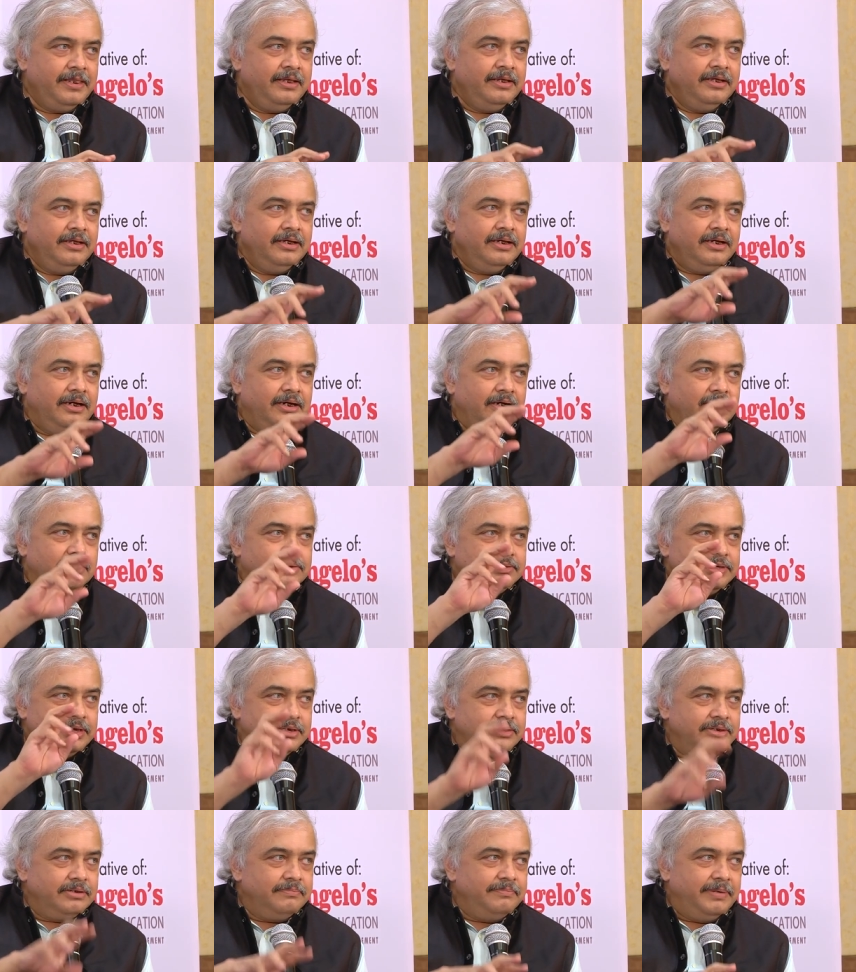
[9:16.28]
or
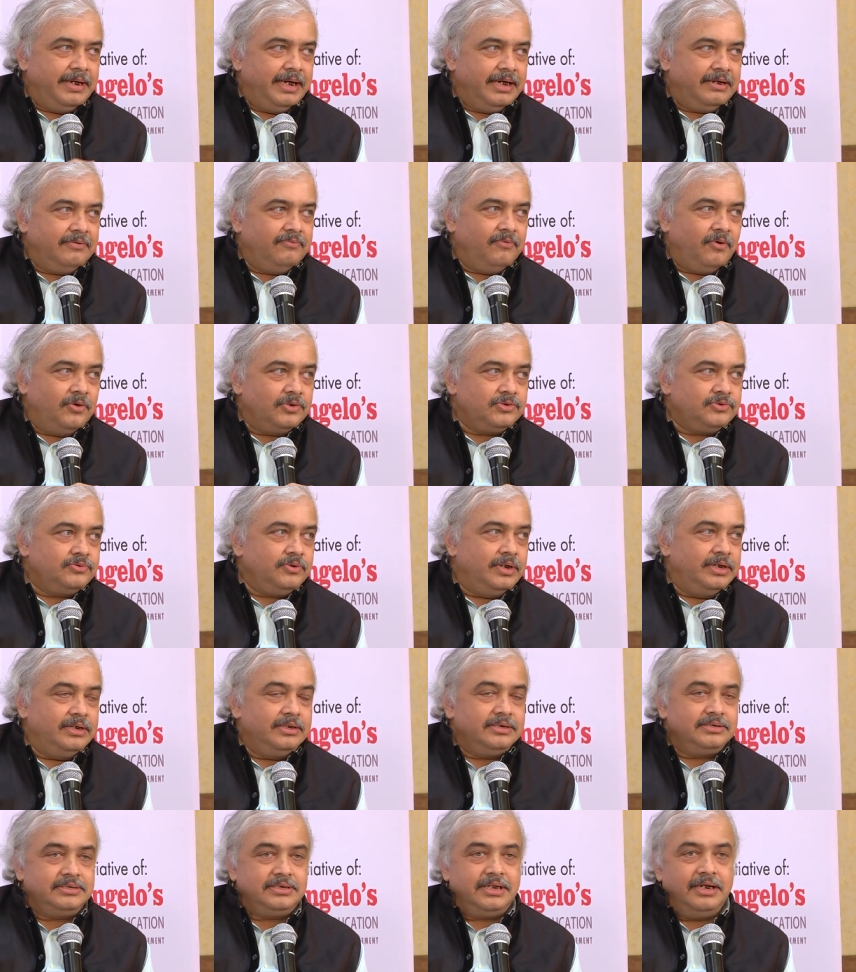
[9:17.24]
central bank wants to
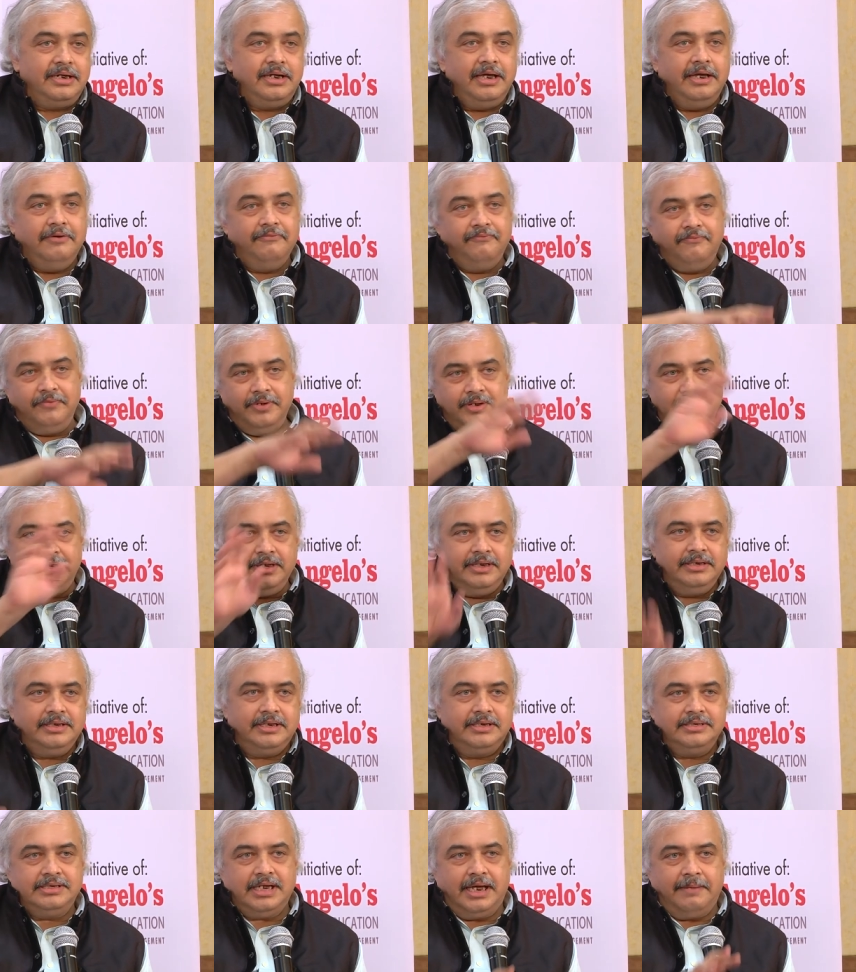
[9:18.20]
understand everything
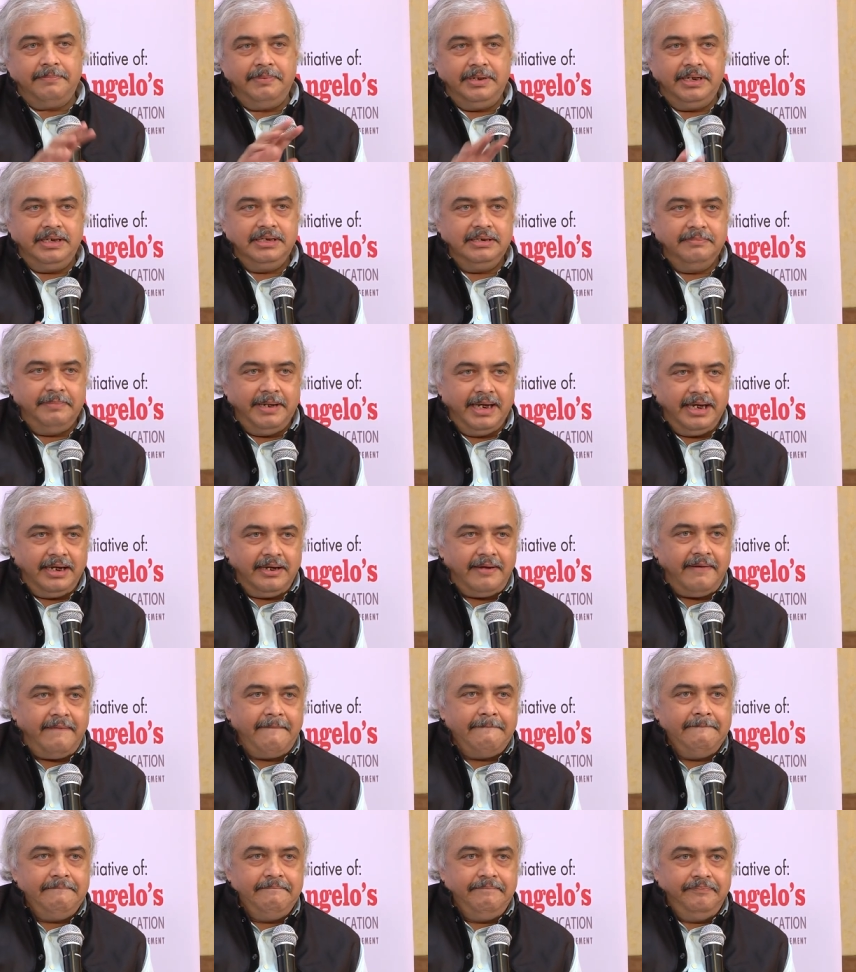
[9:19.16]
that is happening in the bank.
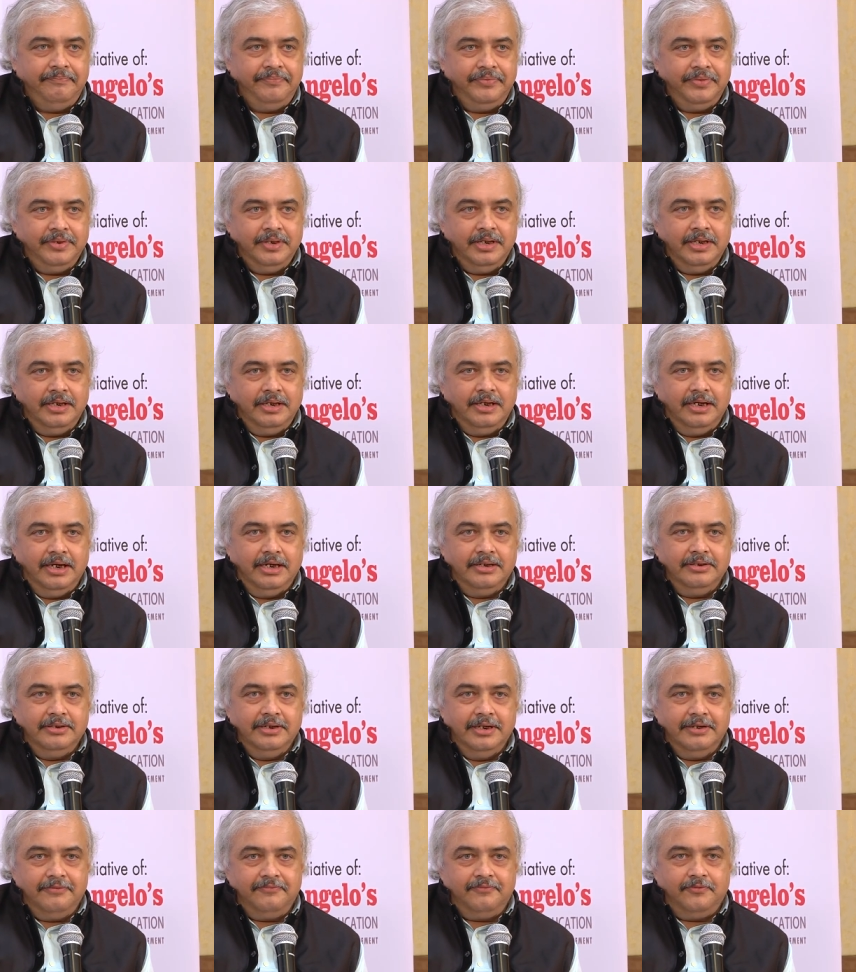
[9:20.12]
And
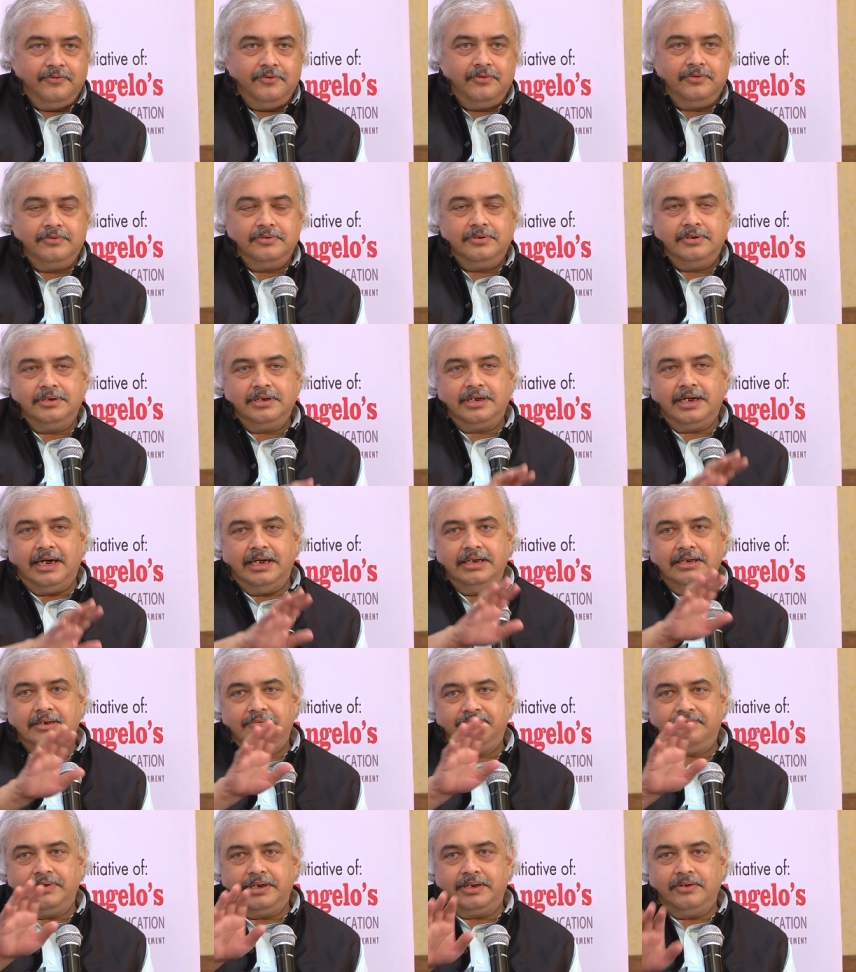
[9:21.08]
therefore, the kind
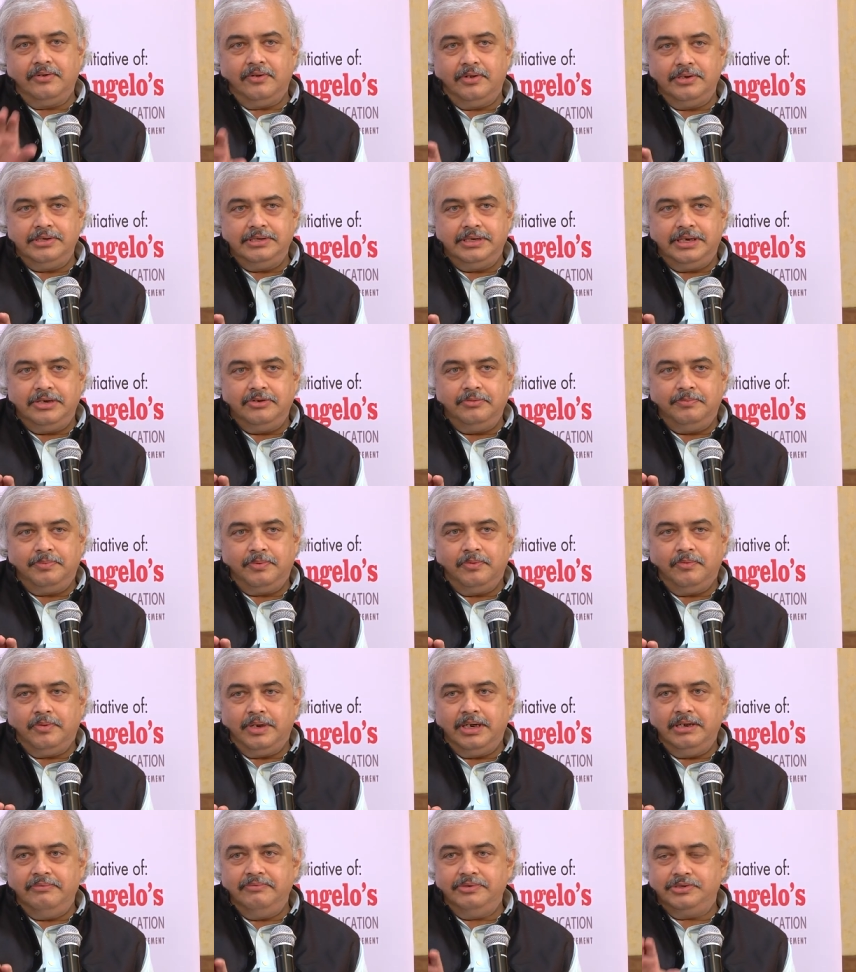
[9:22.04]
of technology that you
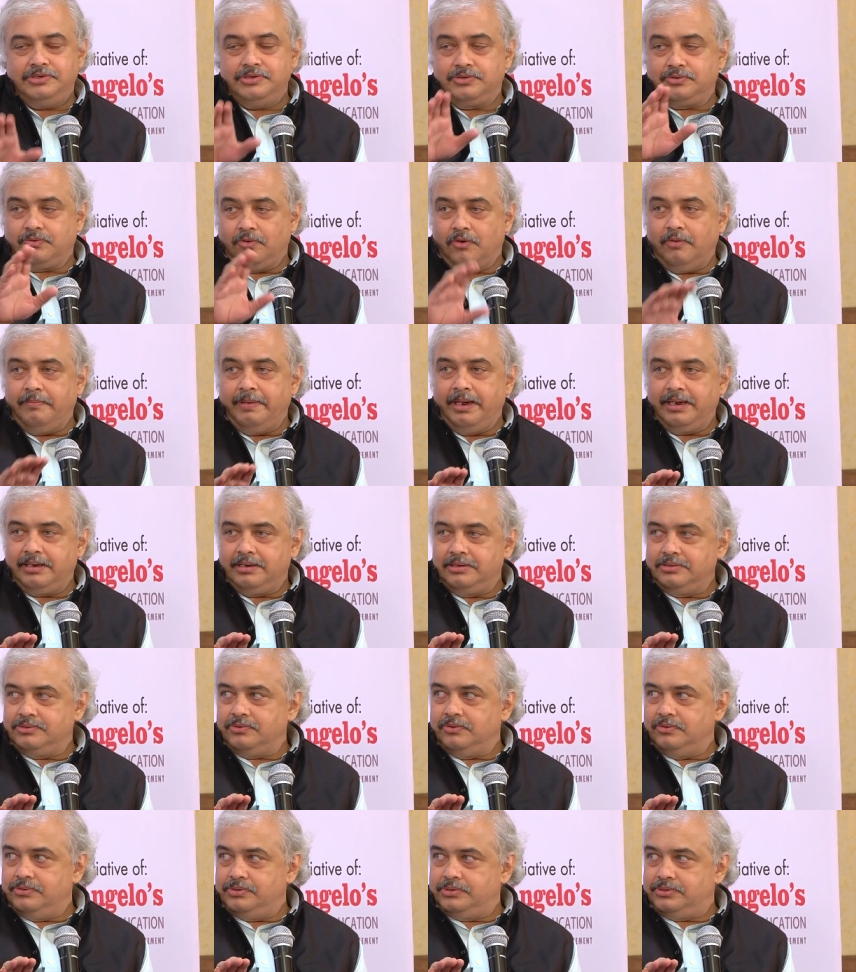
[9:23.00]
provide, which is core banking
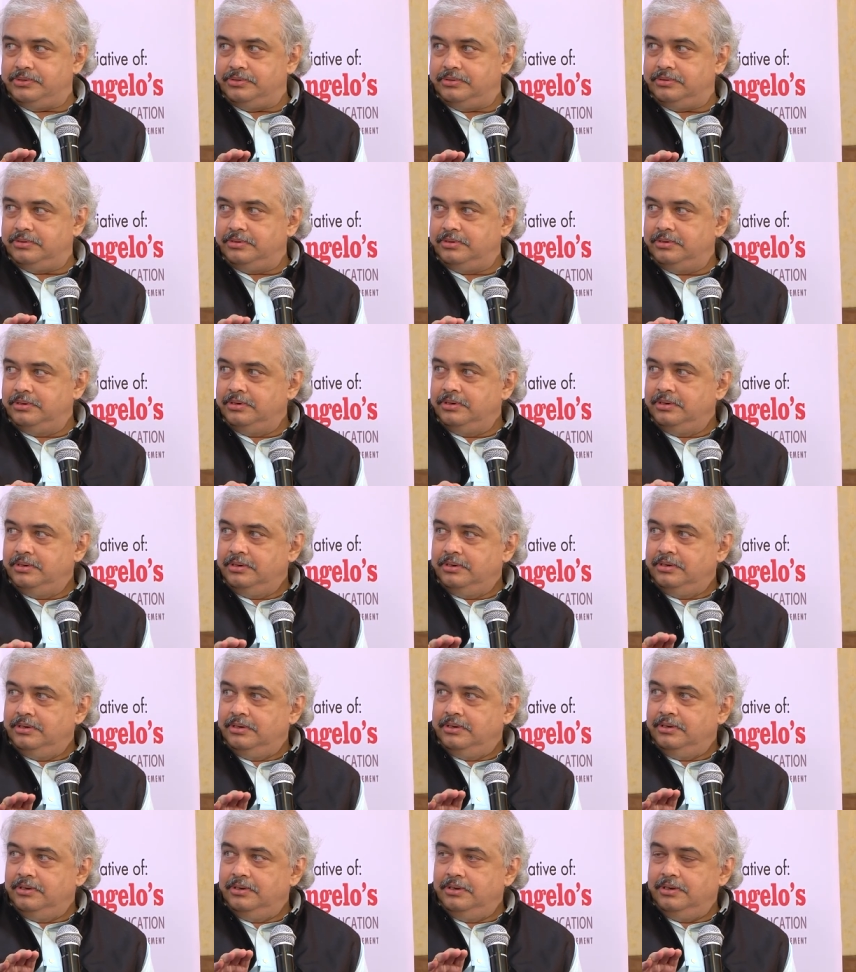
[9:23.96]
solution,
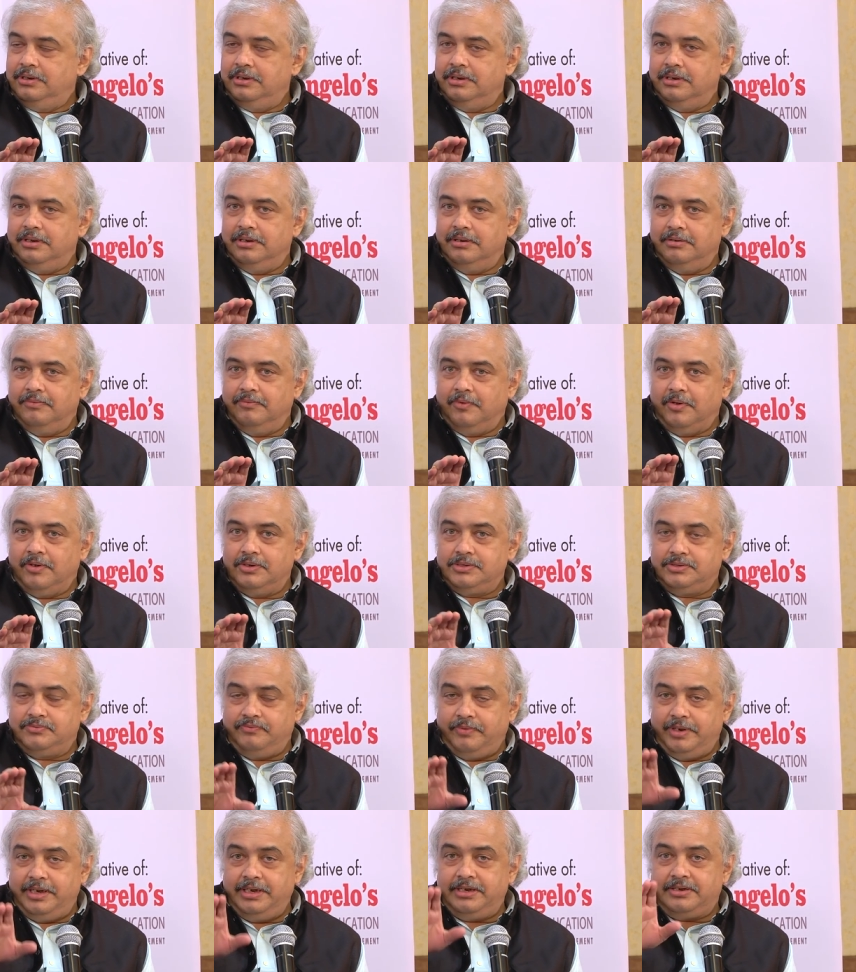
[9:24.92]
uh, was
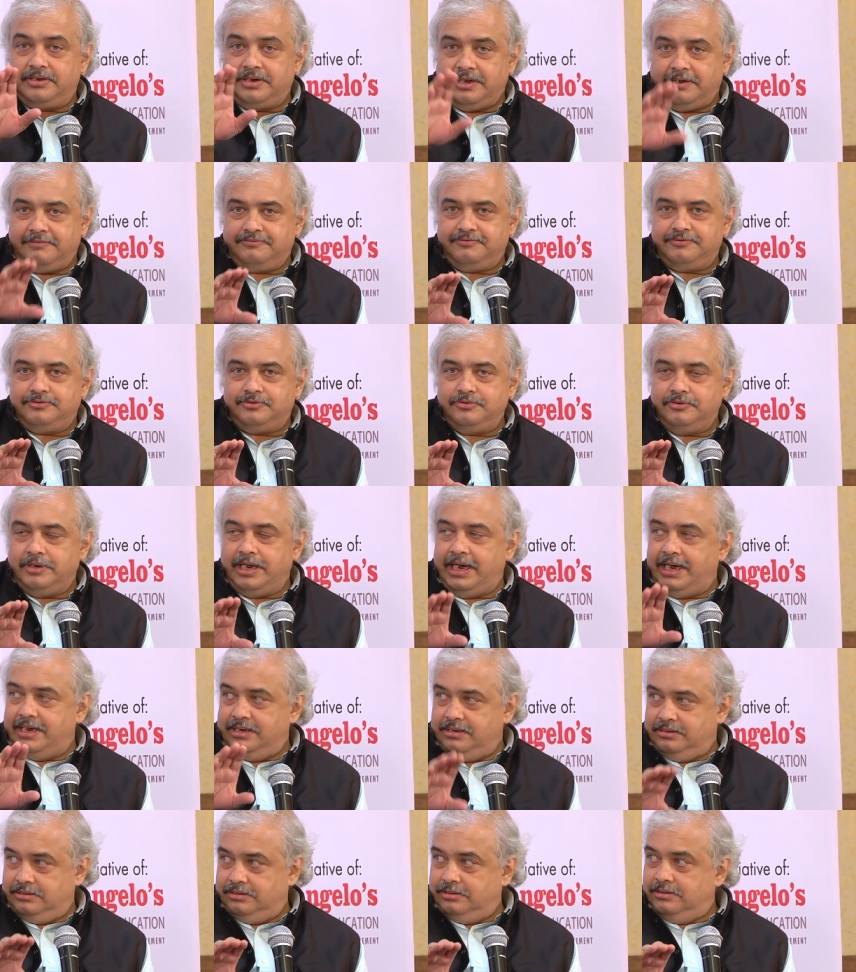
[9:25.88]
very tough to
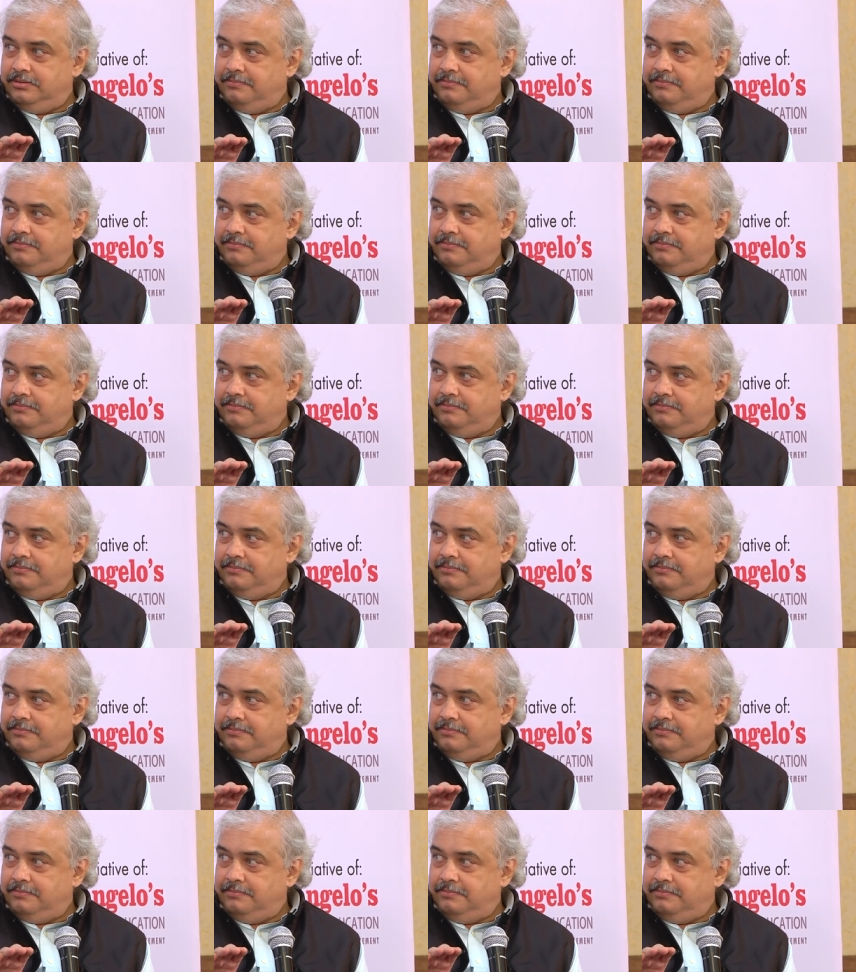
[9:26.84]
handle.